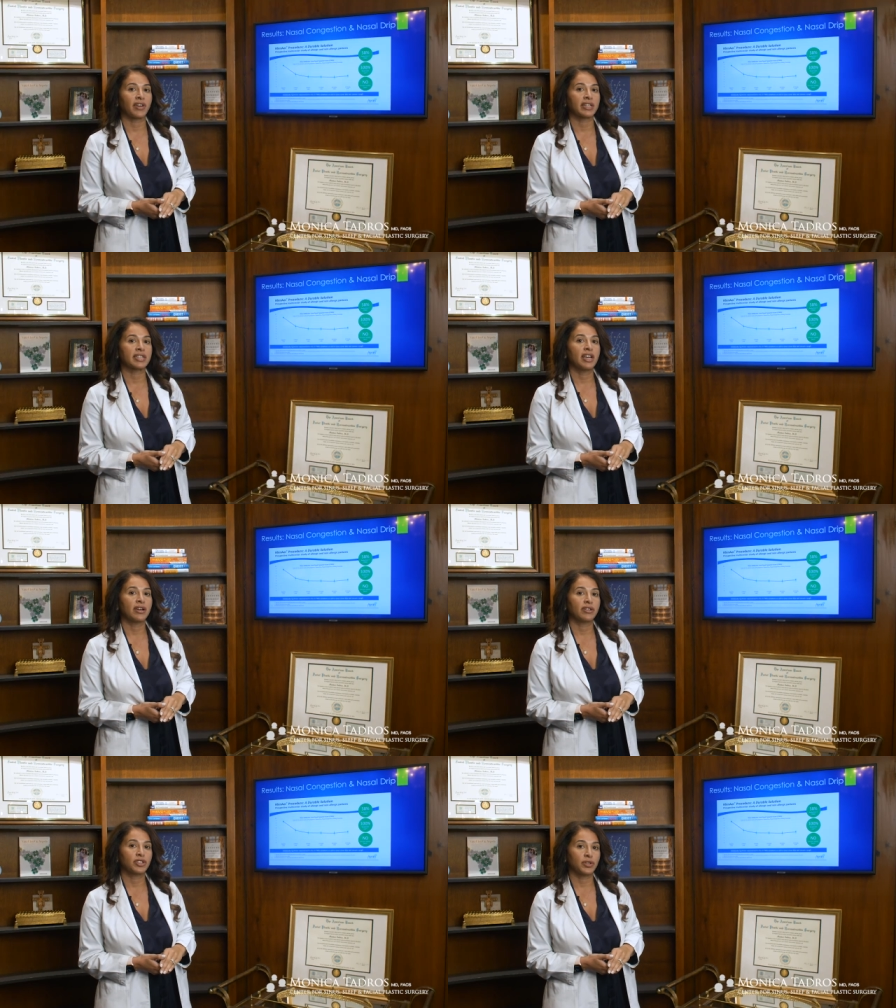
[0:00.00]
effects
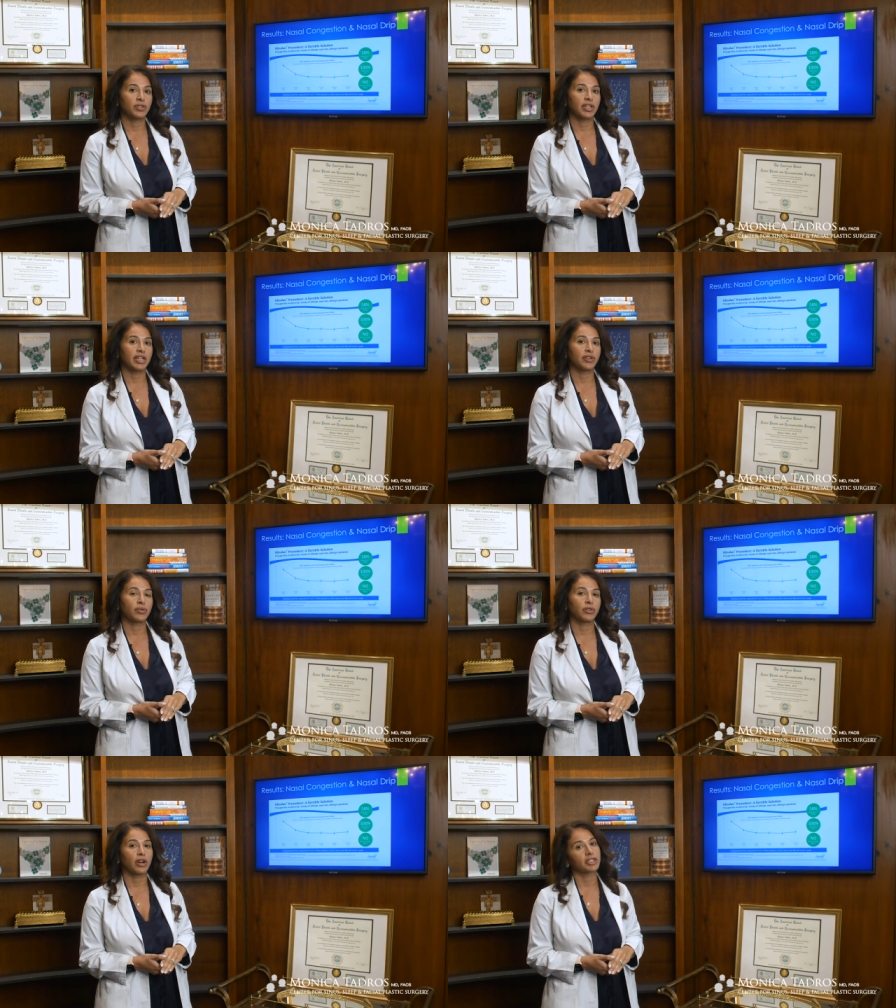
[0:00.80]
associated
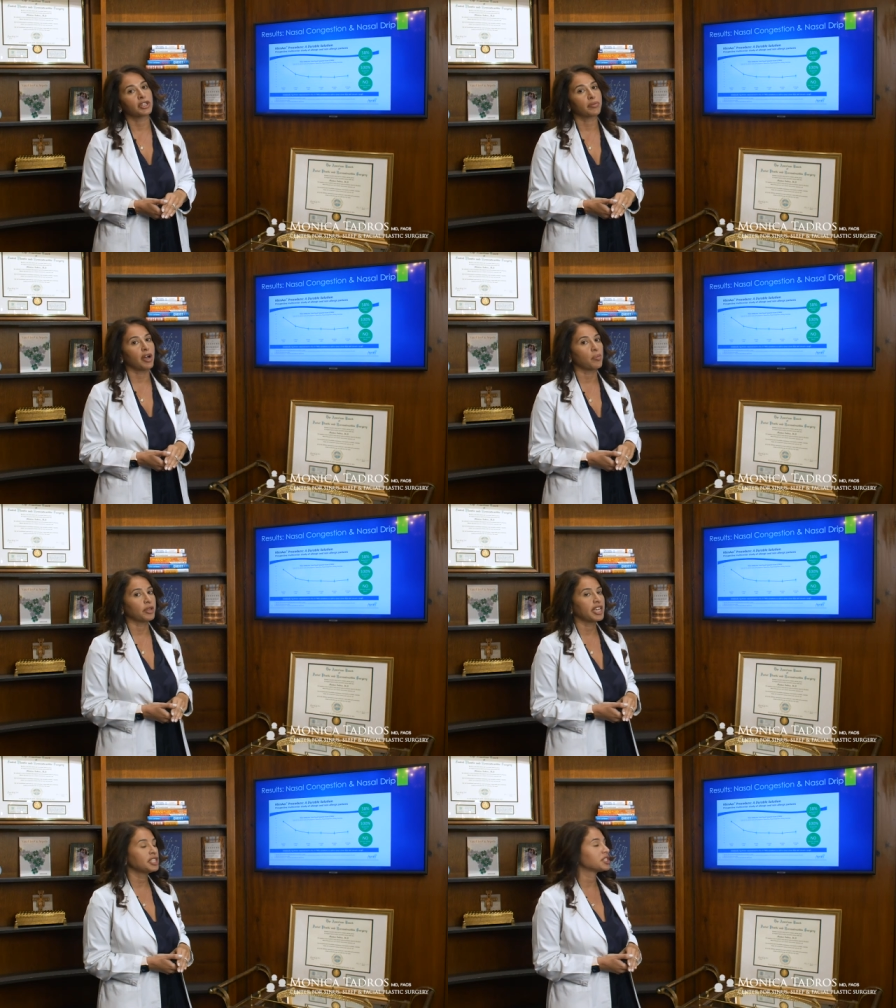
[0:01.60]
or long term
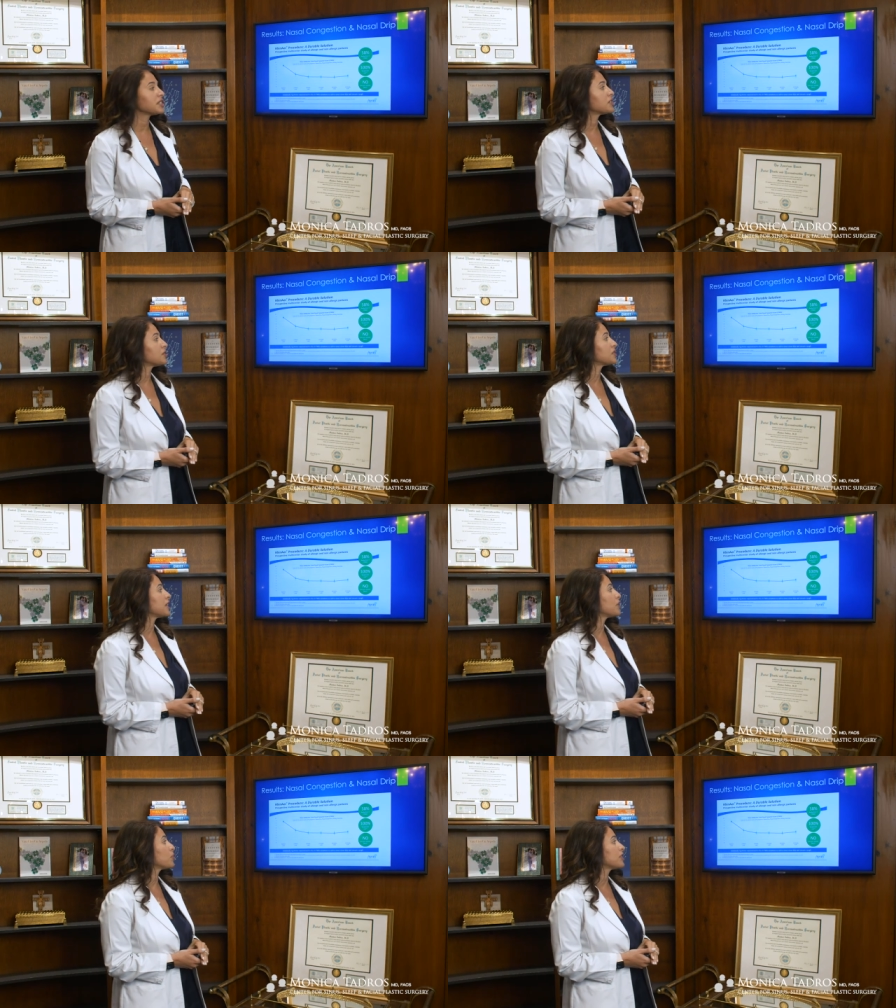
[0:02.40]
complications
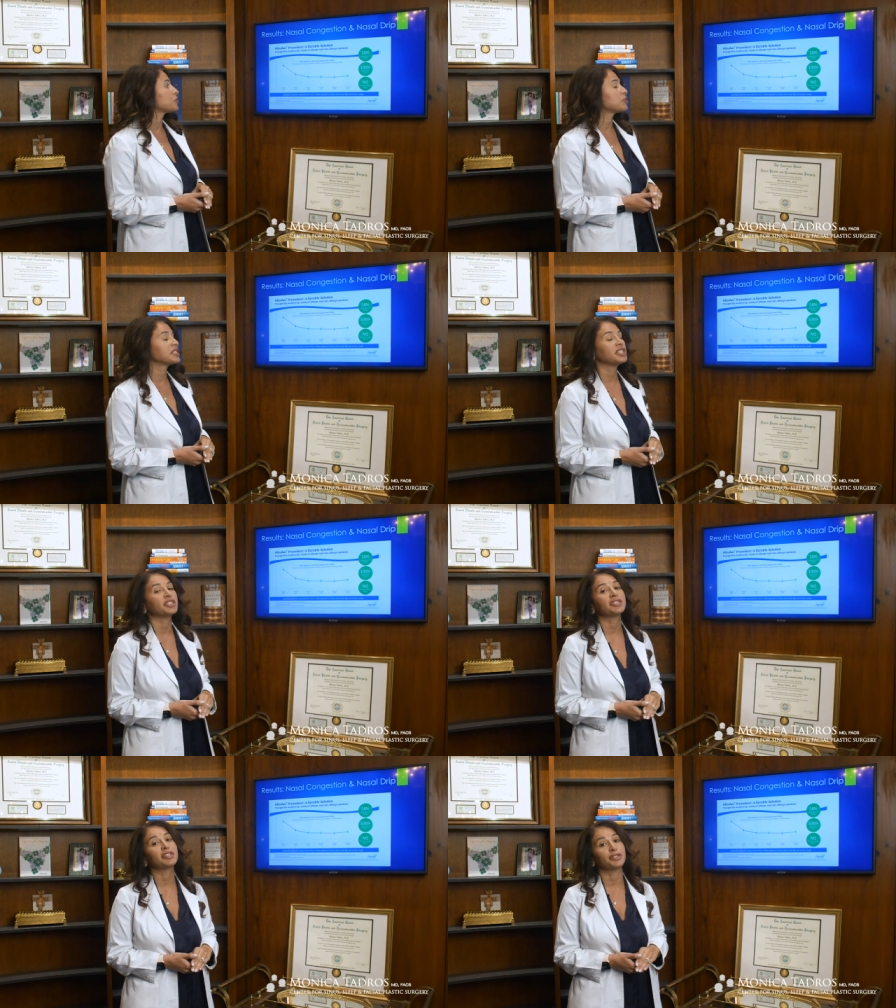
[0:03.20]
associated with this
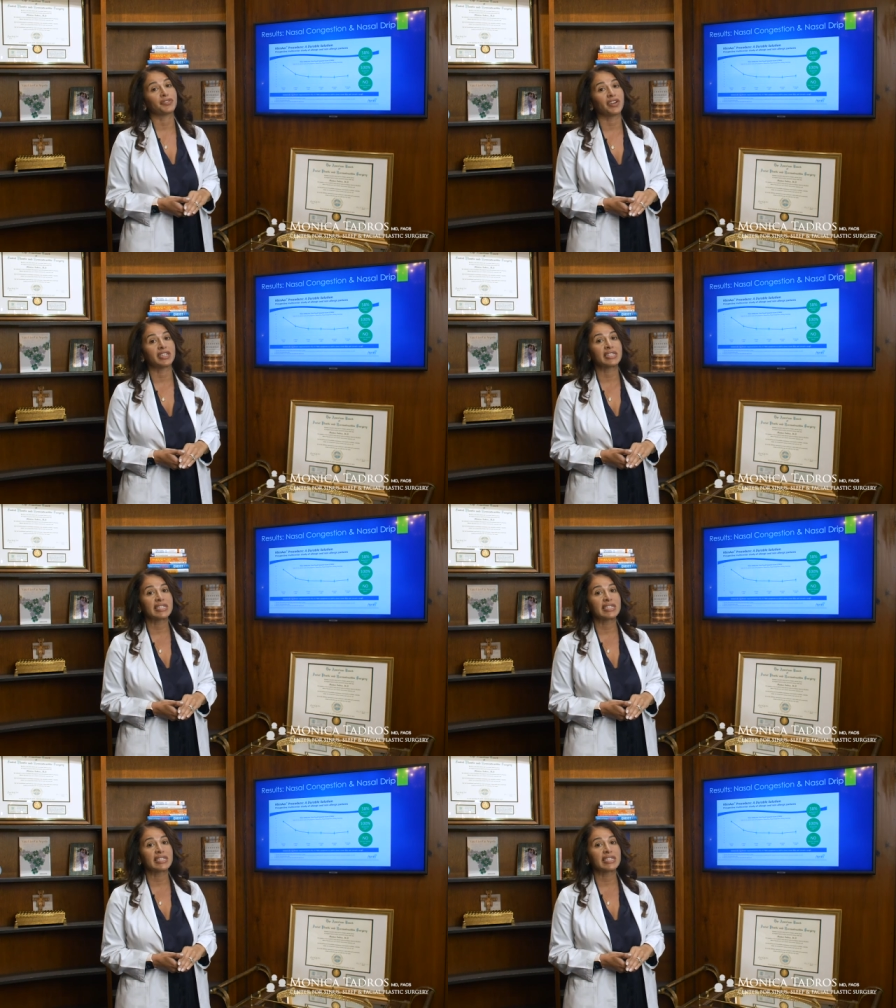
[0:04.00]
procedure, so it's very